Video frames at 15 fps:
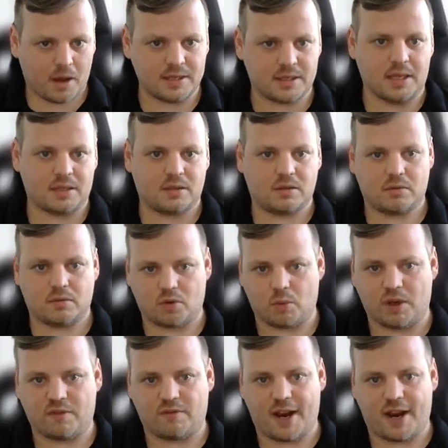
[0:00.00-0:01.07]
is this. So
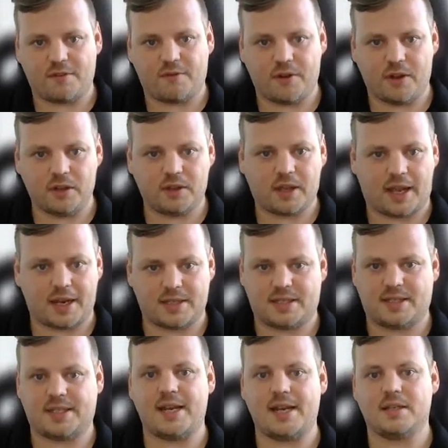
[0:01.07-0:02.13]
we define the filter, and the
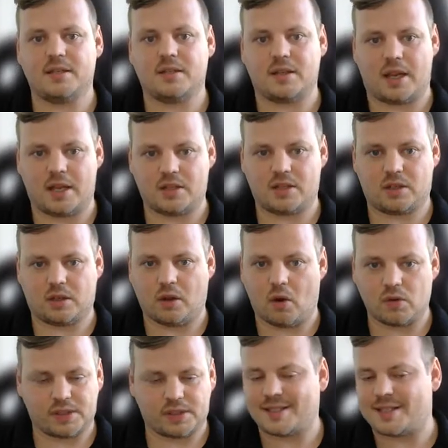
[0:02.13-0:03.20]
status is
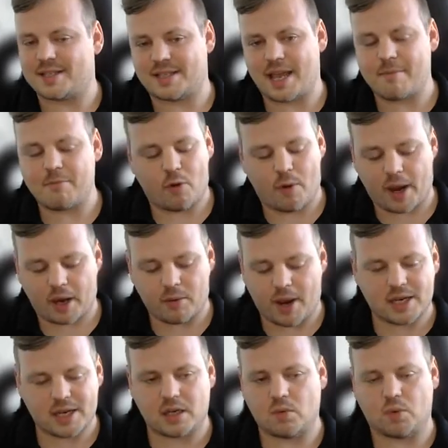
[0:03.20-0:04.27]
closed. It's the same query
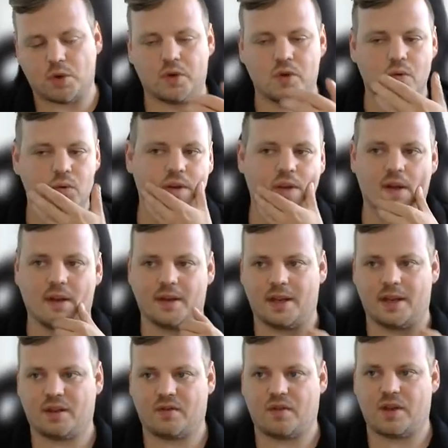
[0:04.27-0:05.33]
we actually would do in the
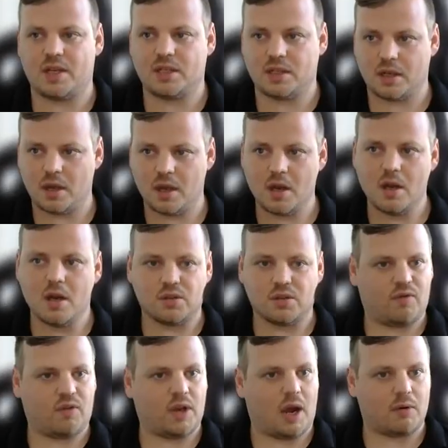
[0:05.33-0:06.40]
interface.
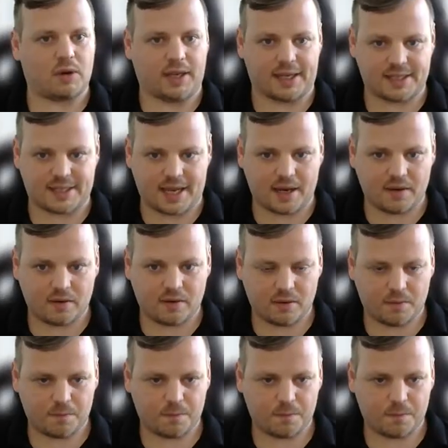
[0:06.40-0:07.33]
So if you now click send,